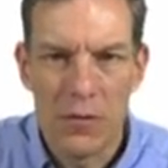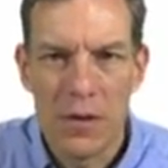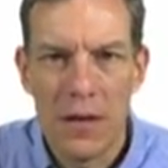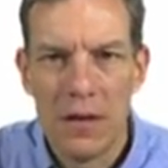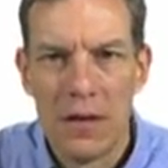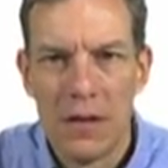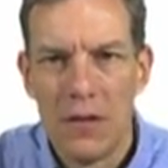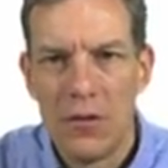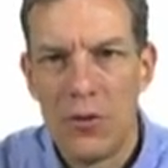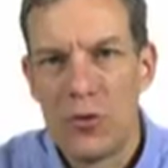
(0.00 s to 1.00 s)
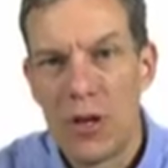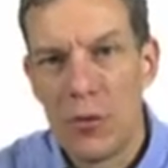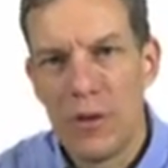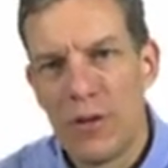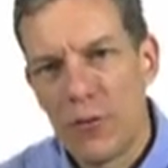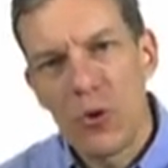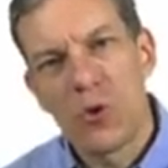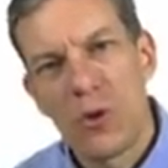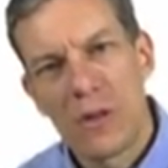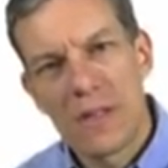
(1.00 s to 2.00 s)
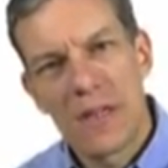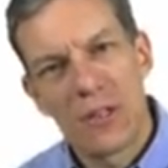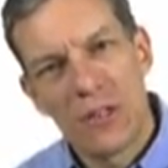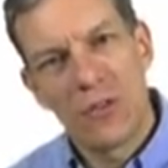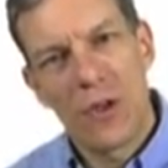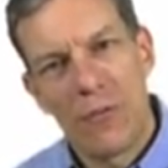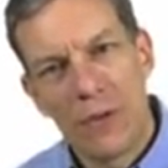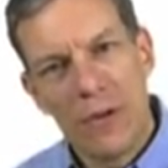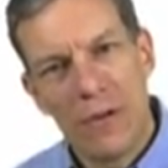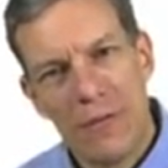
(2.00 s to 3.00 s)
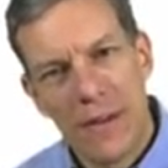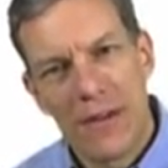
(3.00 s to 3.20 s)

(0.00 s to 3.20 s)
Okay? So generally the first organization is often going to